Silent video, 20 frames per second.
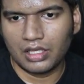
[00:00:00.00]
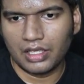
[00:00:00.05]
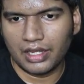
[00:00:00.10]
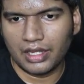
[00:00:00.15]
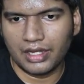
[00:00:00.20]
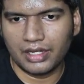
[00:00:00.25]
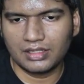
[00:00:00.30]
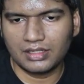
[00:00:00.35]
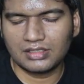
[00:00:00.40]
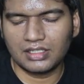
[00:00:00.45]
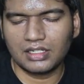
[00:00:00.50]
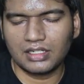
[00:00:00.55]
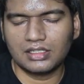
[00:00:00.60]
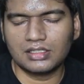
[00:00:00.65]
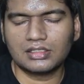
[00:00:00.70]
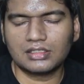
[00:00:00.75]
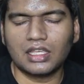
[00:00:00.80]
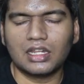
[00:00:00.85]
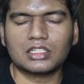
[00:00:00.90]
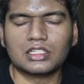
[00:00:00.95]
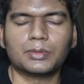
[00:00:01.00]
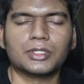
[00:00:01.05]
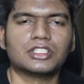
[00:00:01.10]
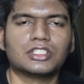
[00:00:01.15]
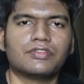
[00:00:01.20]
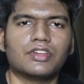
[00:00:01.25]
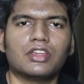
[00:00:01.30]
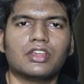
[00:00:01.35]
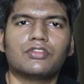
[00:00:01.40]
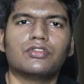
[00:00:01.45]
and inside this I'll
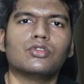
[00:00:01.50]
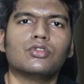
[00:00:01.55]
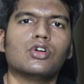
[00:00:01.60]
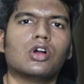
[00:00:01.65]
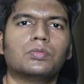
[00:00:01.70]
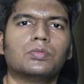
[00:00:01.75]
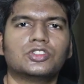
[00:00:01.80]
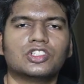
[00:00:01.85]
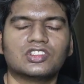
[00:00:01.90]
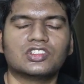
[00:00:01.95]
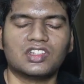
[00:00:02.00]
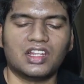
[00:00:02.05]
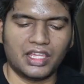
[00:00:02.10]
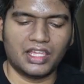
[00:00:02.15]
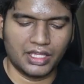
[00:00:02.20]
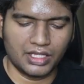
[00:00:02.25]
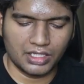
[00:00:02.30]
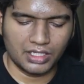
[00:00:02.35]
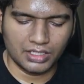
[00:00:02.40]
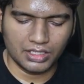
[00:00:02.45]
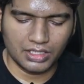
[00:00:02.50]
specify a few options, like